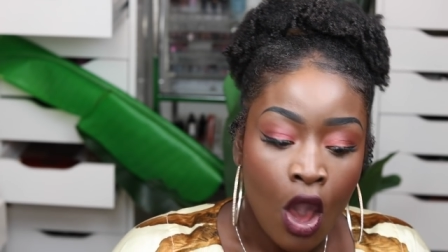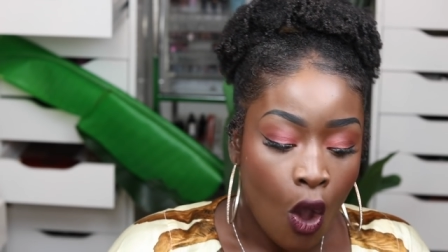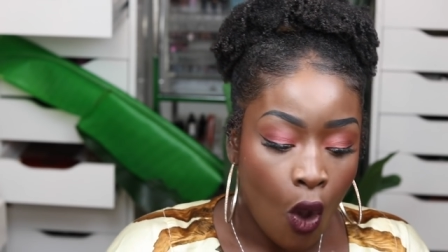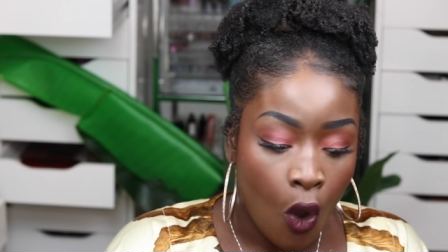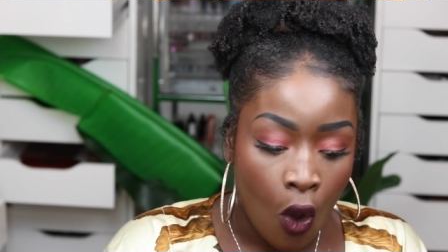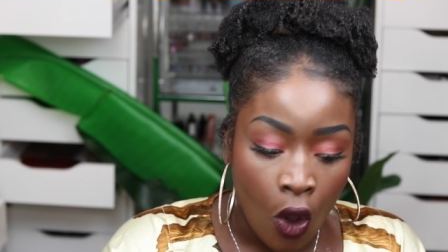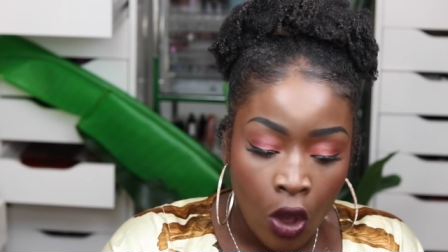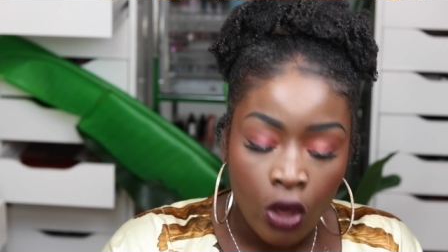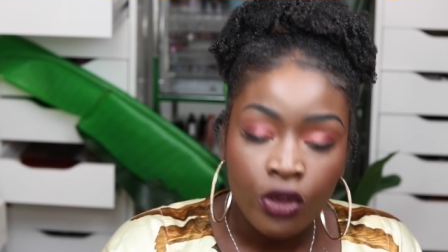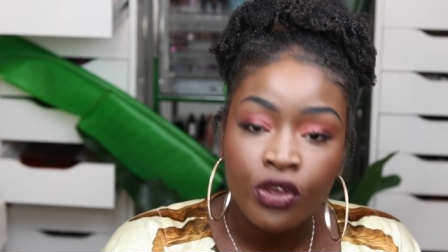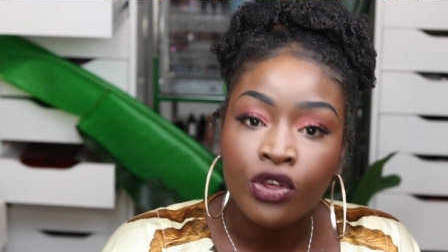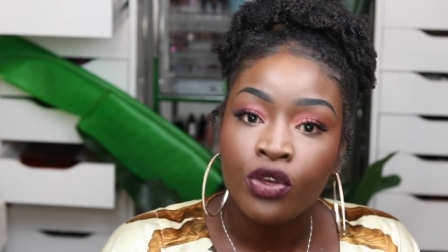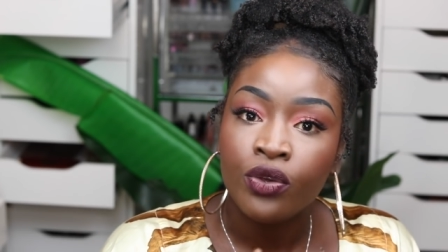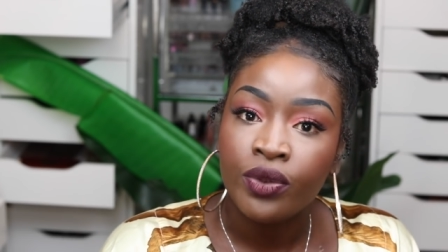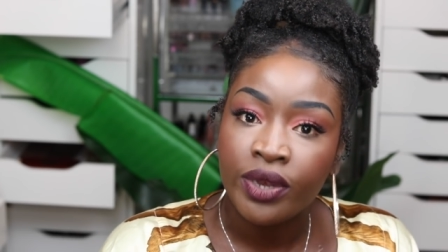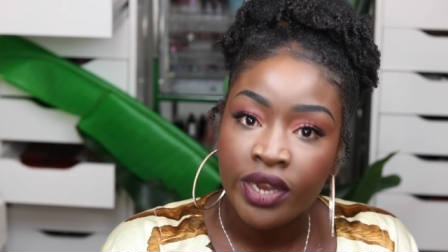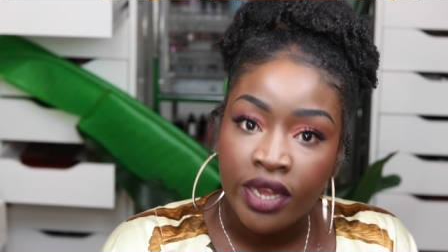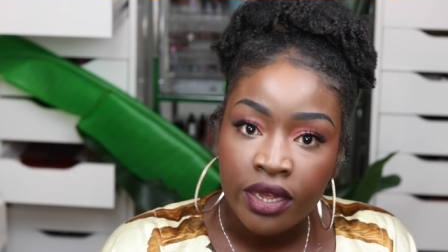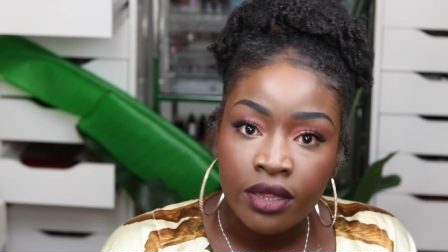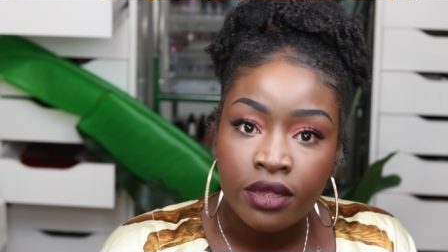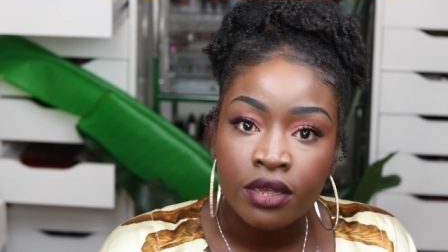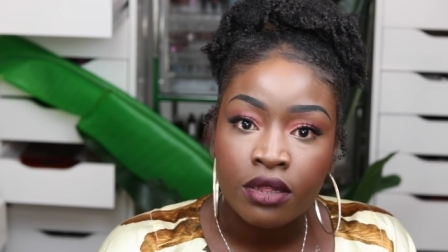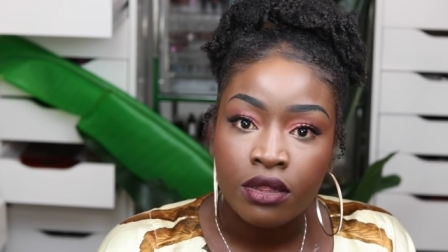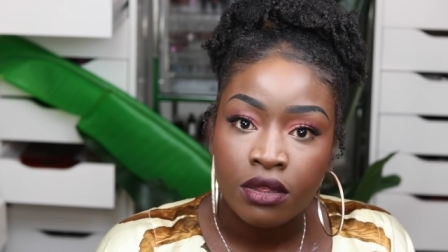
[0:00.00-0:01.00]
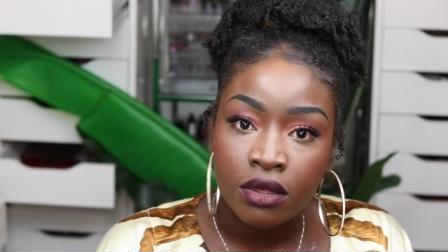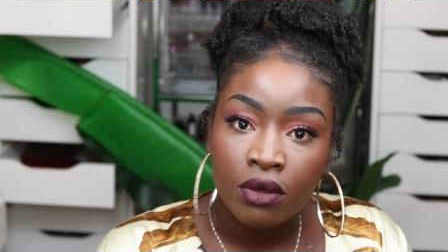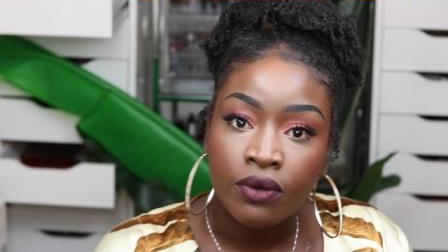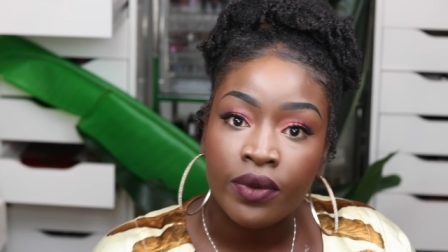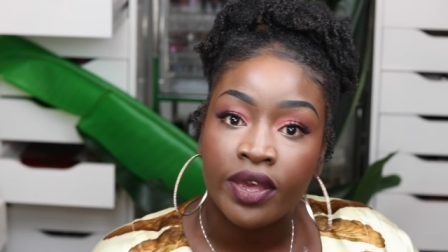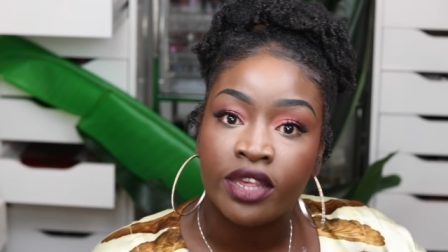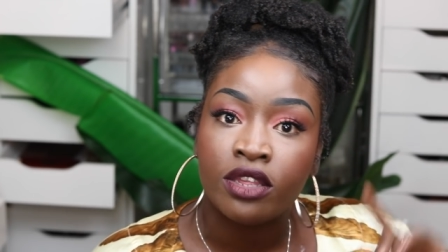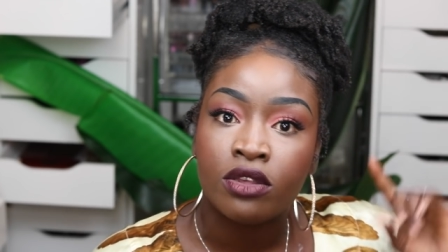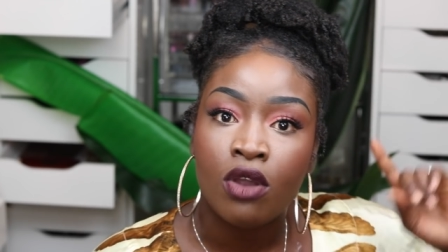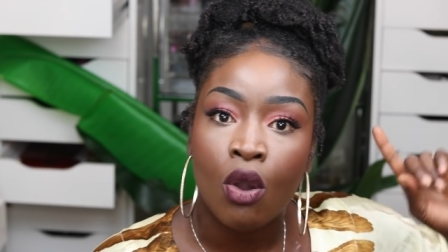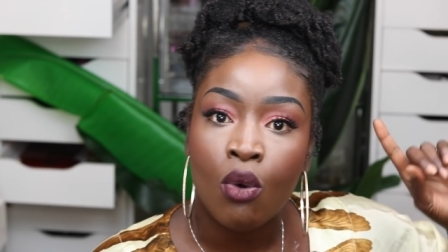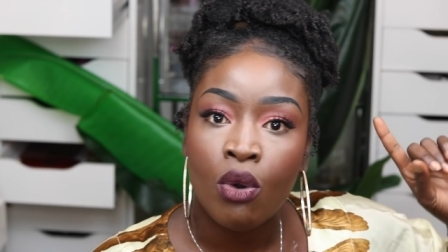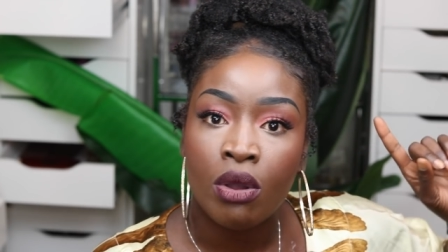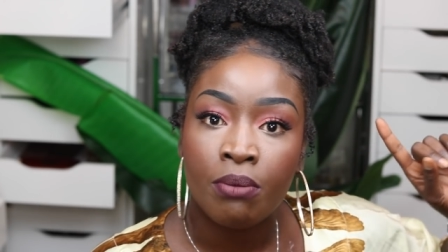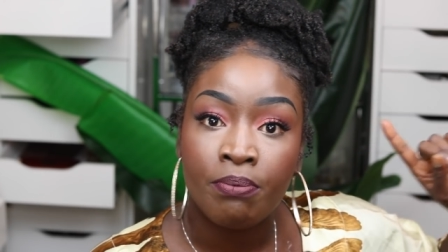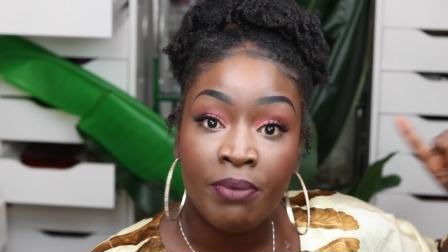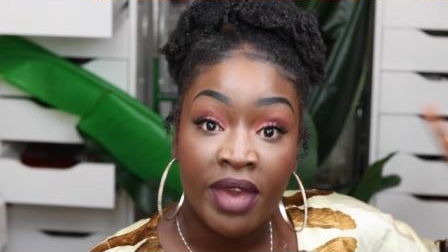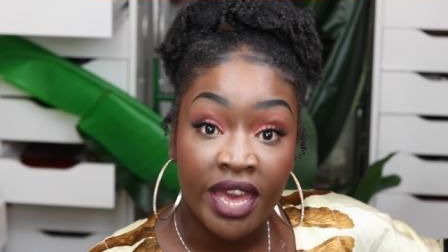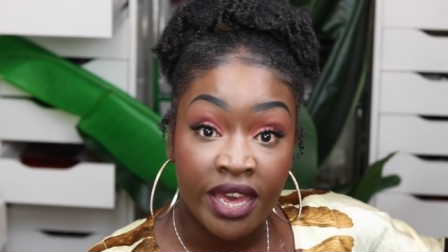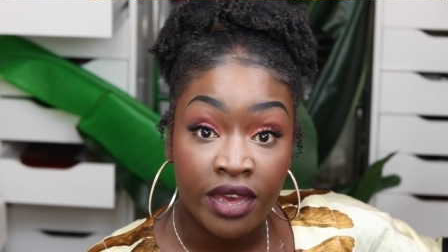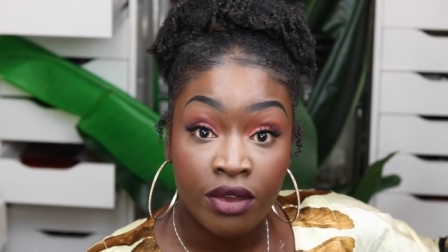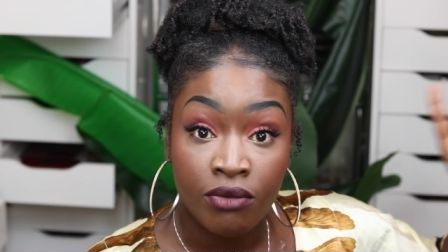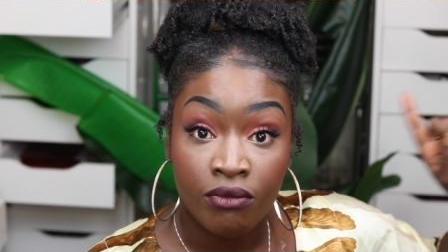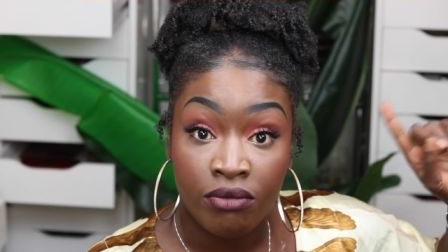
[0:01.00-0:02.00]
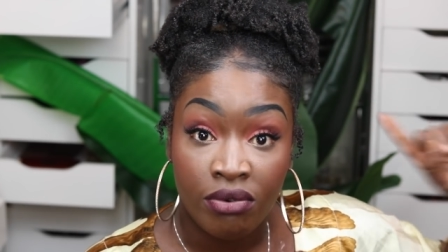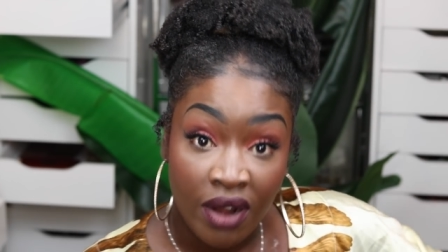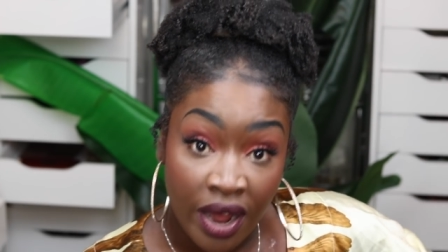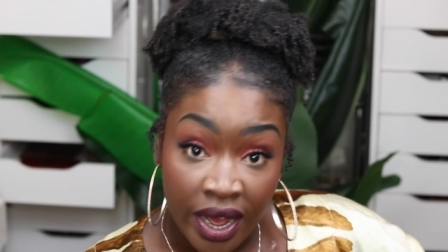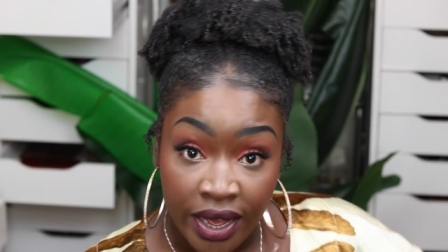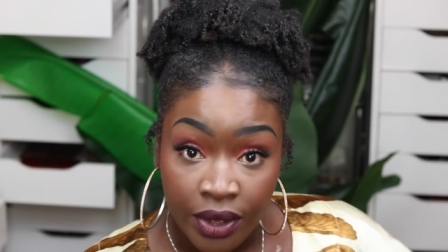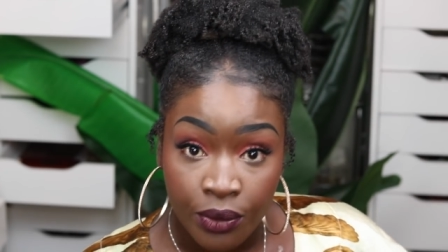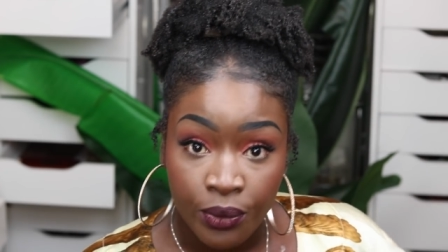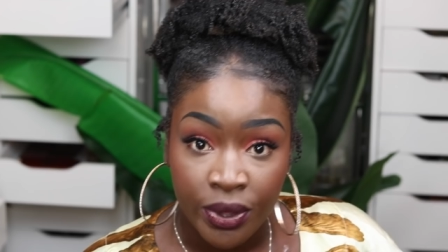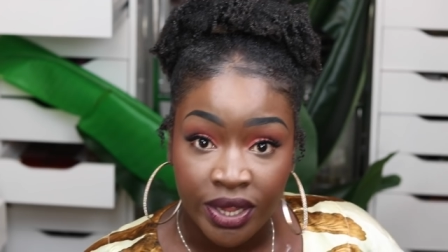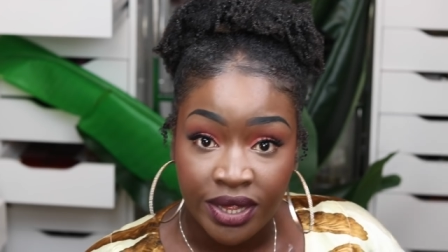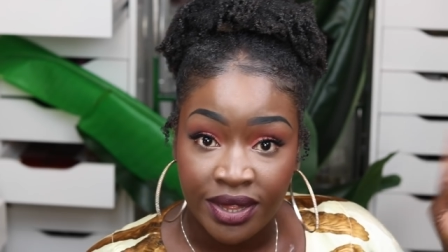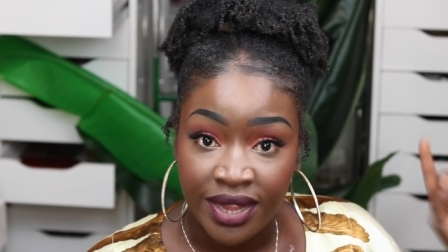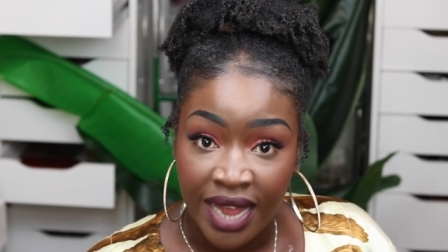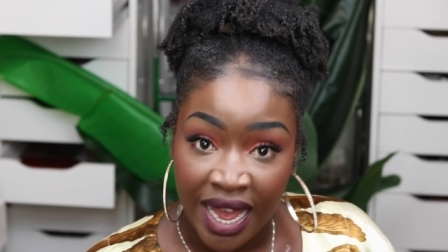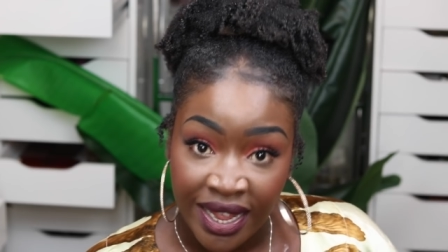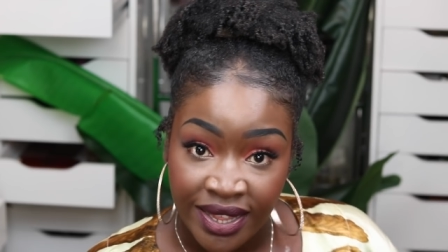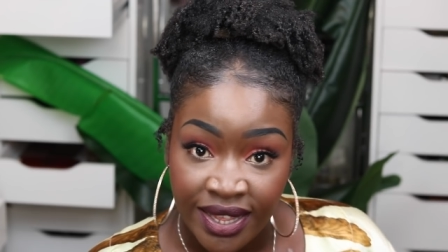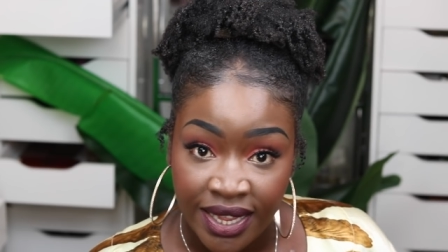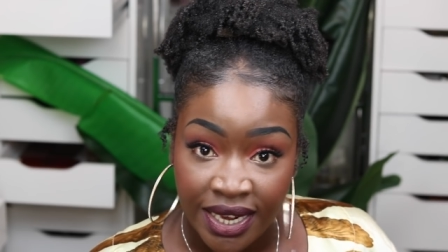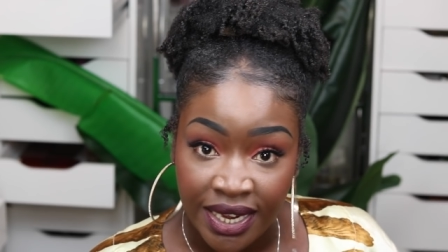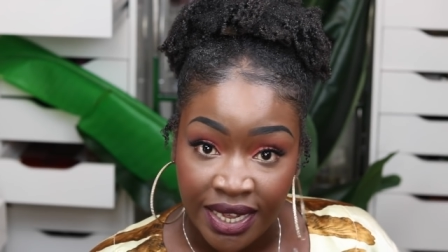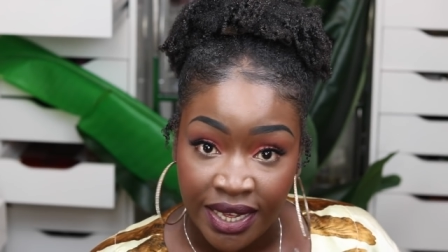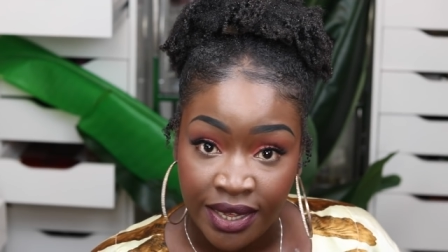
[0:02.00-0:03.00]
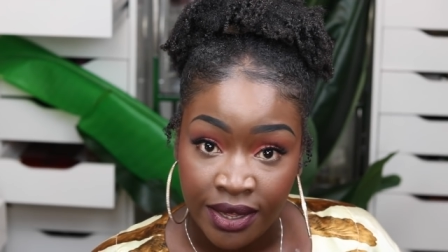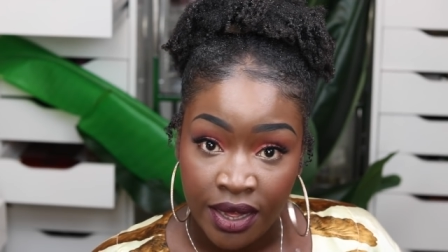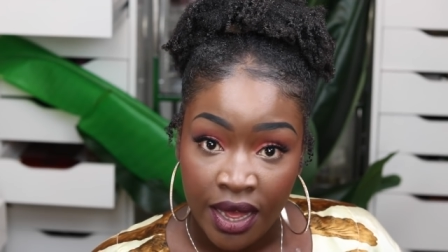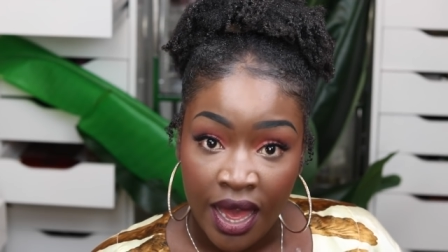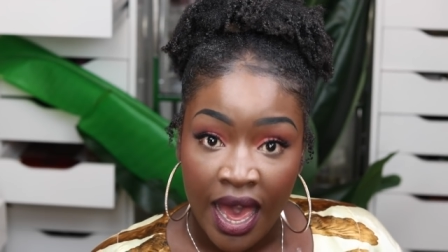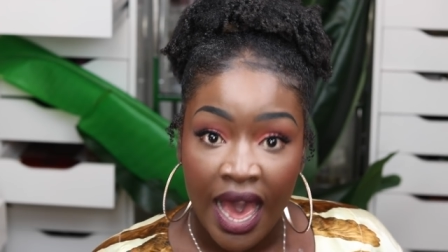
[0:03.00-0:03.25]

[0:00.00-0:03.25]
All you need to do is go and make it right with Natalie.